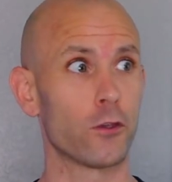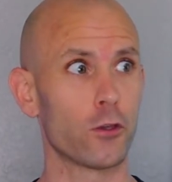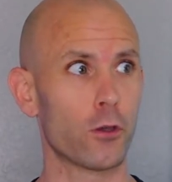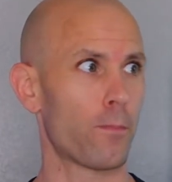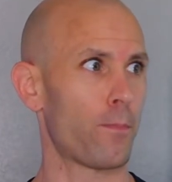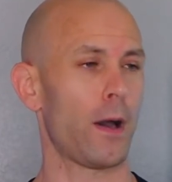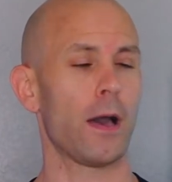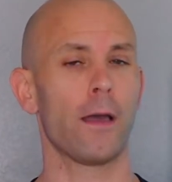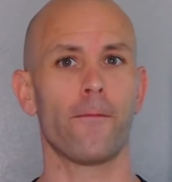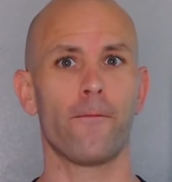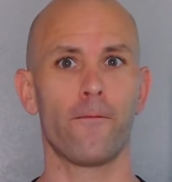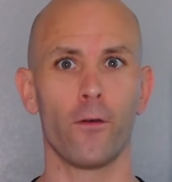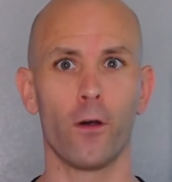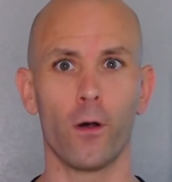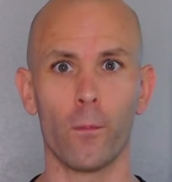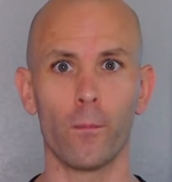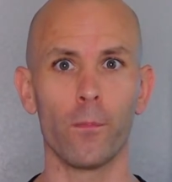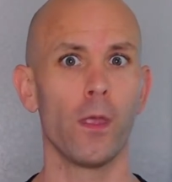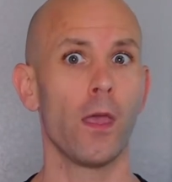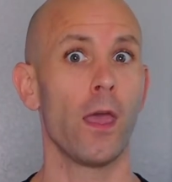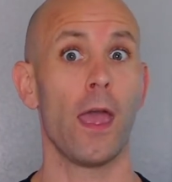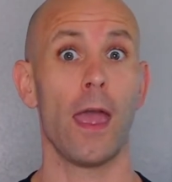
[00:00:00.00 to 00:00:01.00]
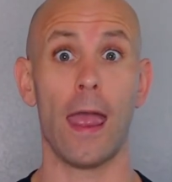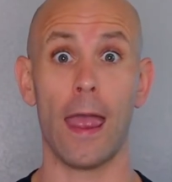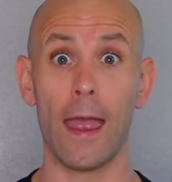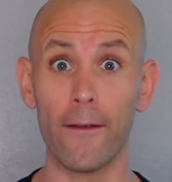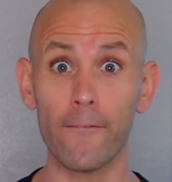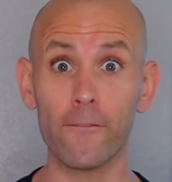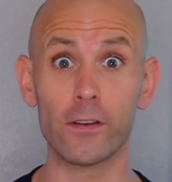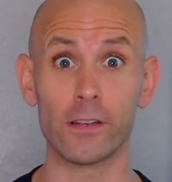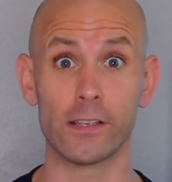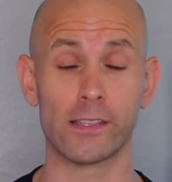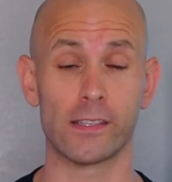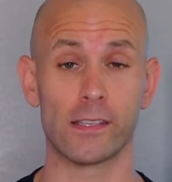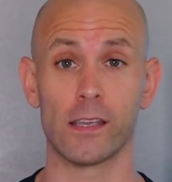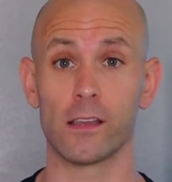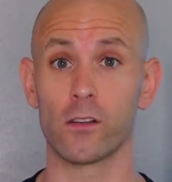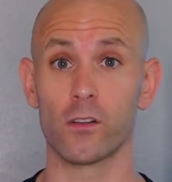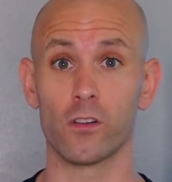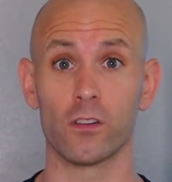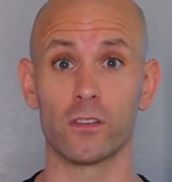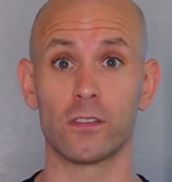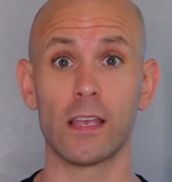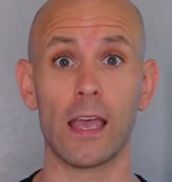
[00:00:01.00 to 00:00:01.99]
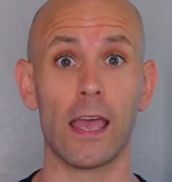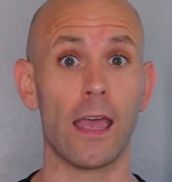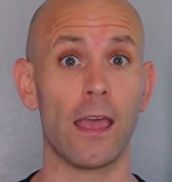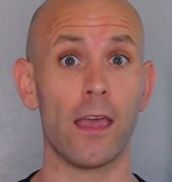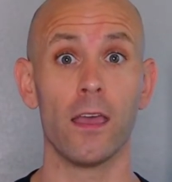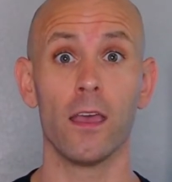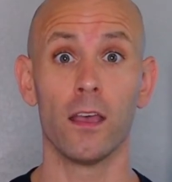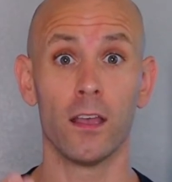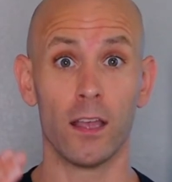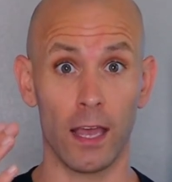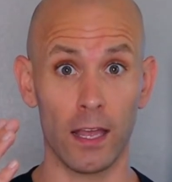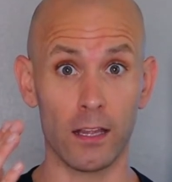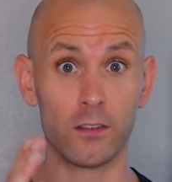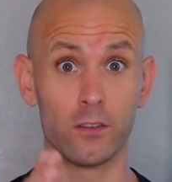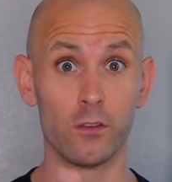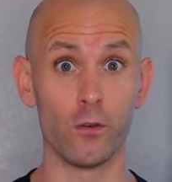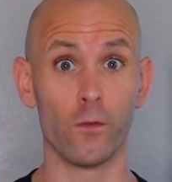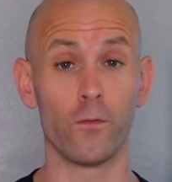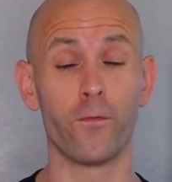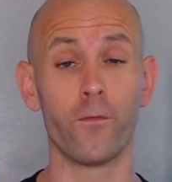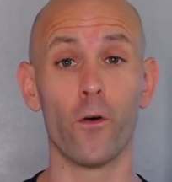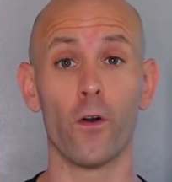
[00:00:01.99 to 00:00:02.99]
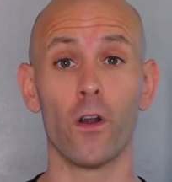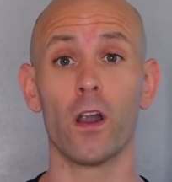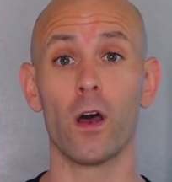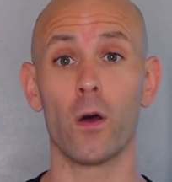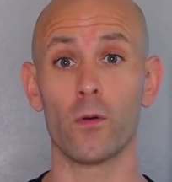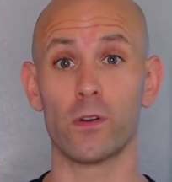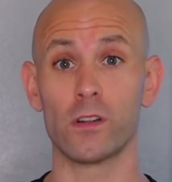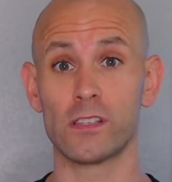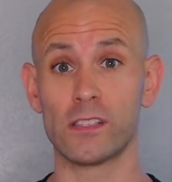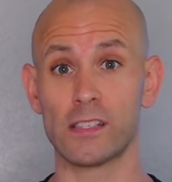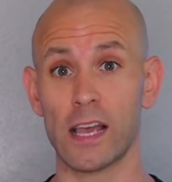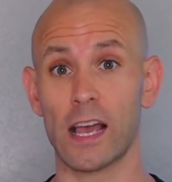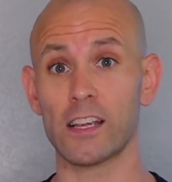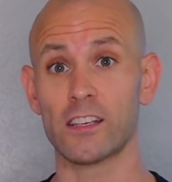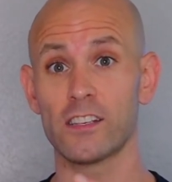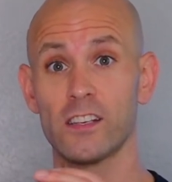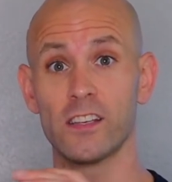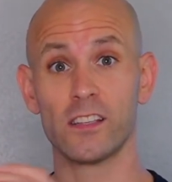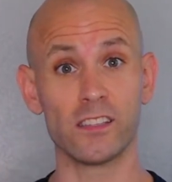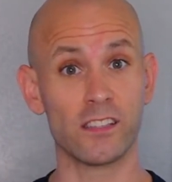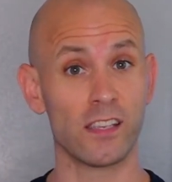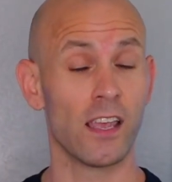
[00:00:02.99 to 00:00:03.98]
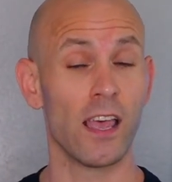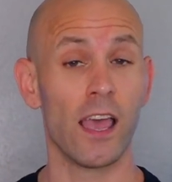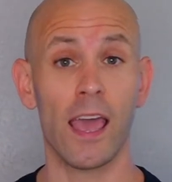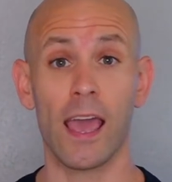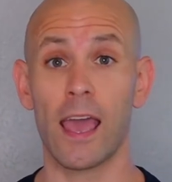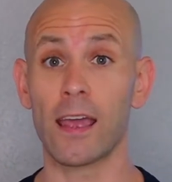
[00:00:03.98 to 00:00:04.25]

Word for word: You could probably film every single day and do four hour sessions